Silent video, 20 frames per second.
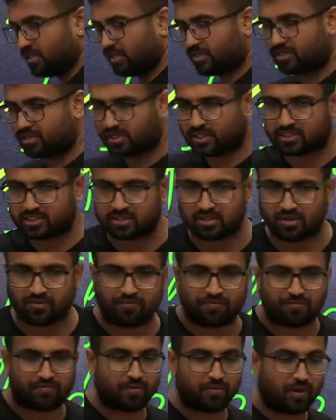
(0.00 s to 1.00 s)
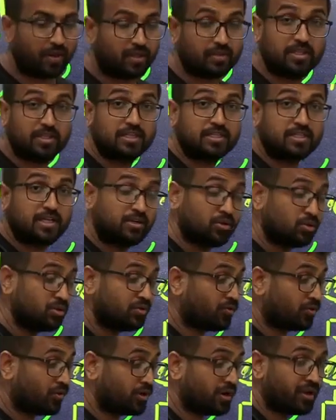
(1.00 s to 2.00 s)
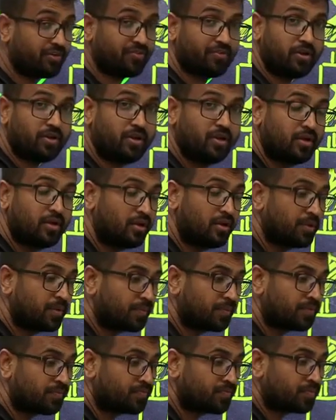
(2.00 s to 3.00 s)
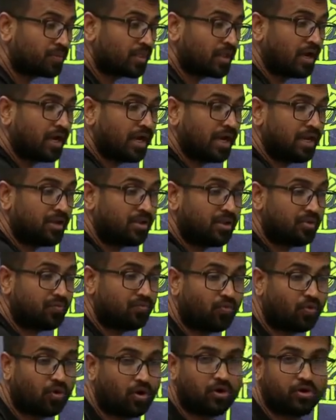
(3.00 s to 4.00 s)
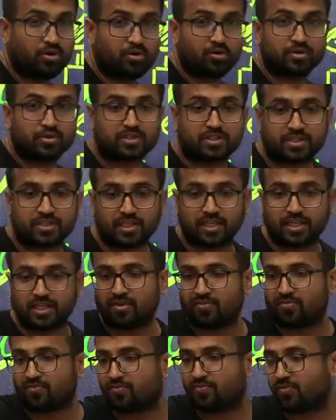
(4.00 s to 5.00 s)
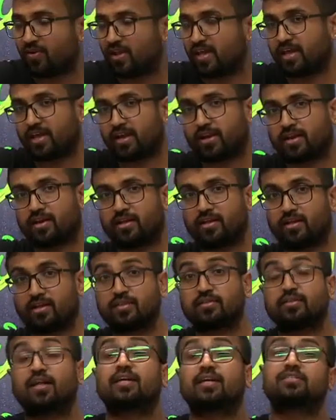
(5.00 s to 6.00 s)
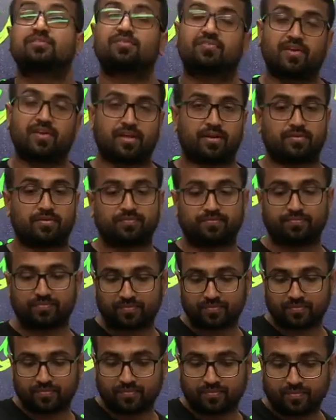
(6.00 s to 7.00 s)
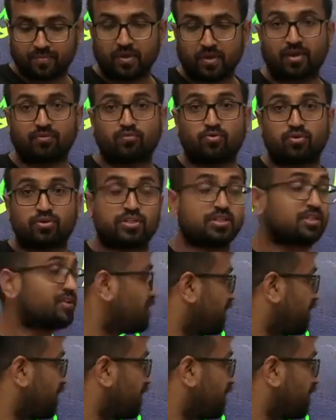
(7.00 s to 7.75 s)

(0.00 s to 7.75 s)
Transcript: the dress, they said to the photographer, I want to see the flare. That is the flare. I want to see the